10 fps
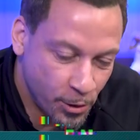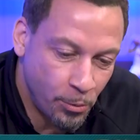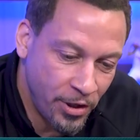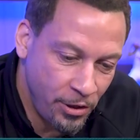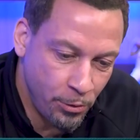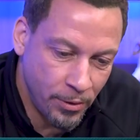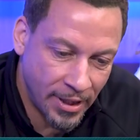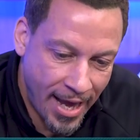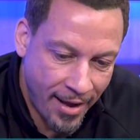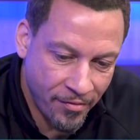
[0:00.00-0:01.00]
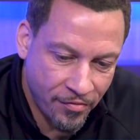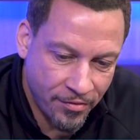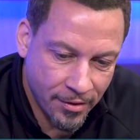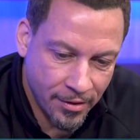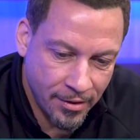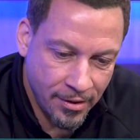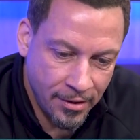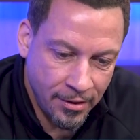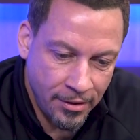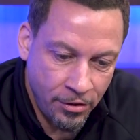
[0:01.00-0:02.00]
So when you left,
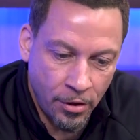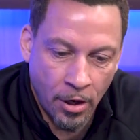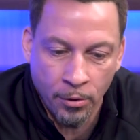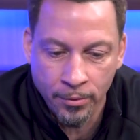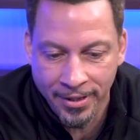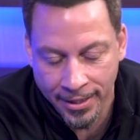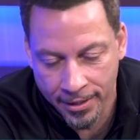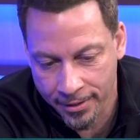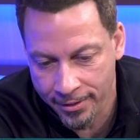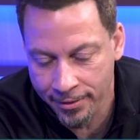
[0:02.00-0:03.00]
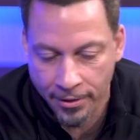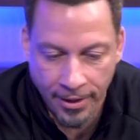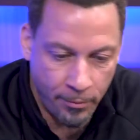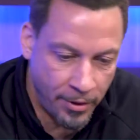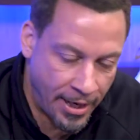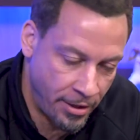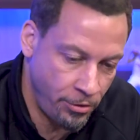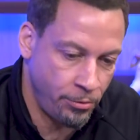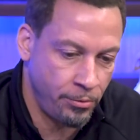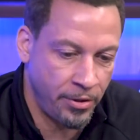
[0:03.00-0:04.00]
you know, then, you know, they went at
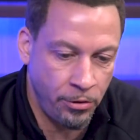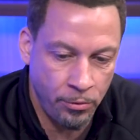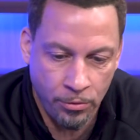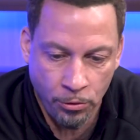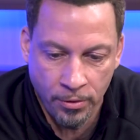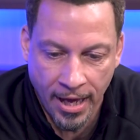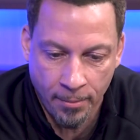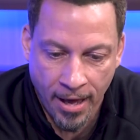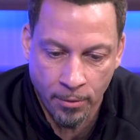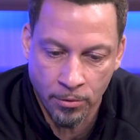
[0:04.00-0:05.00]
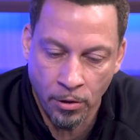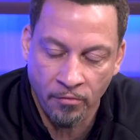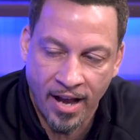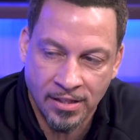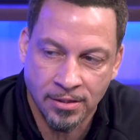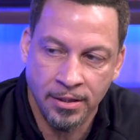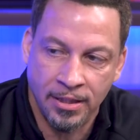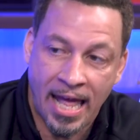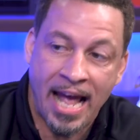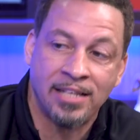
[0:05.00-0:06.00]
you and you came back with no
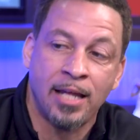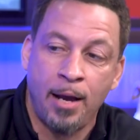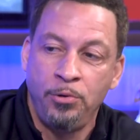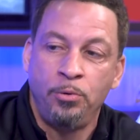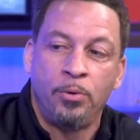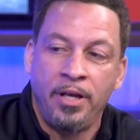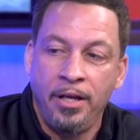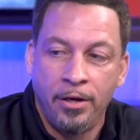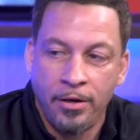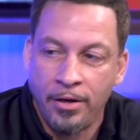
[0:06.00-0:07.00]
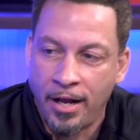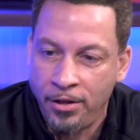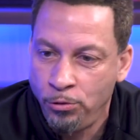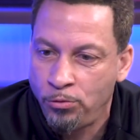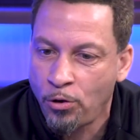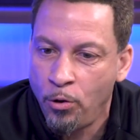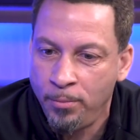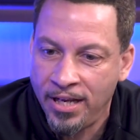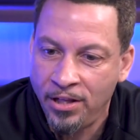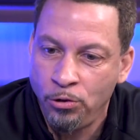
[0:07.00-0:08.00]
Vaseline. Last time you were here, you
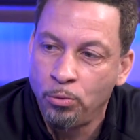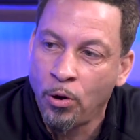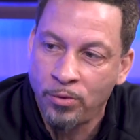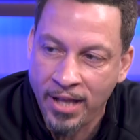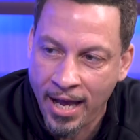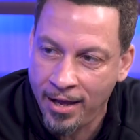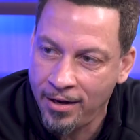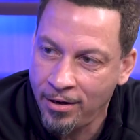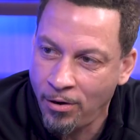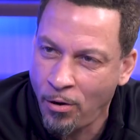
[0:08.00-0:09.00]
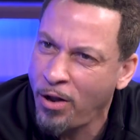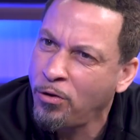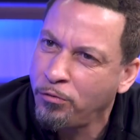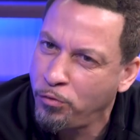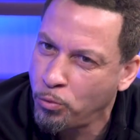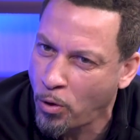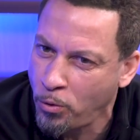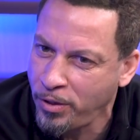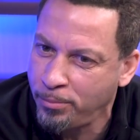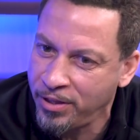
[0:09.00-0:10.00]
told me that you wrote that, or I don't know if you
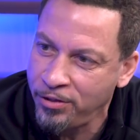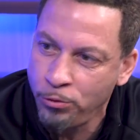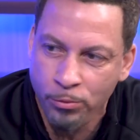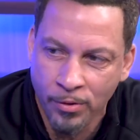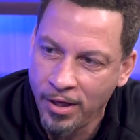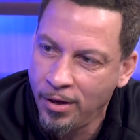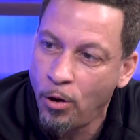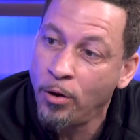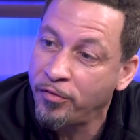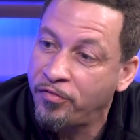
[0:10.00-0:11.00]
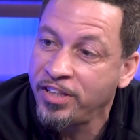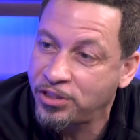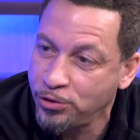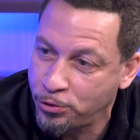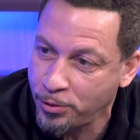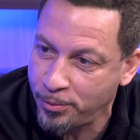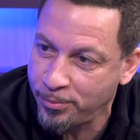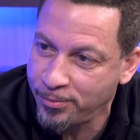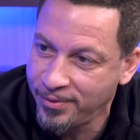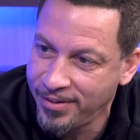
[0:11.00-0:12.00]
wrote it, but you on a fishing
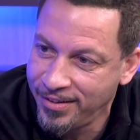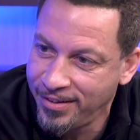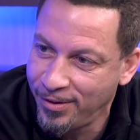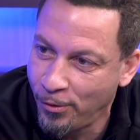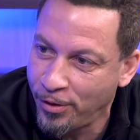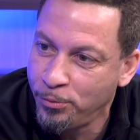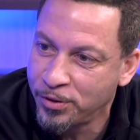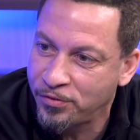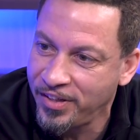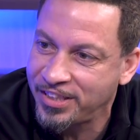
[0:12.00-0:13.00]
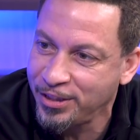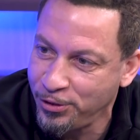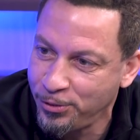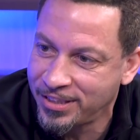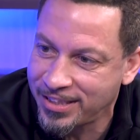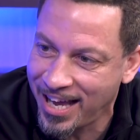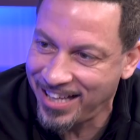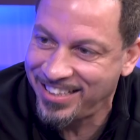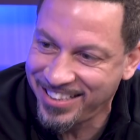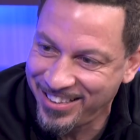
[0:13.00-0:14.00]
trip, or you were fishing, you
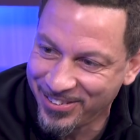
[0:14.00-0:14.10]
decided to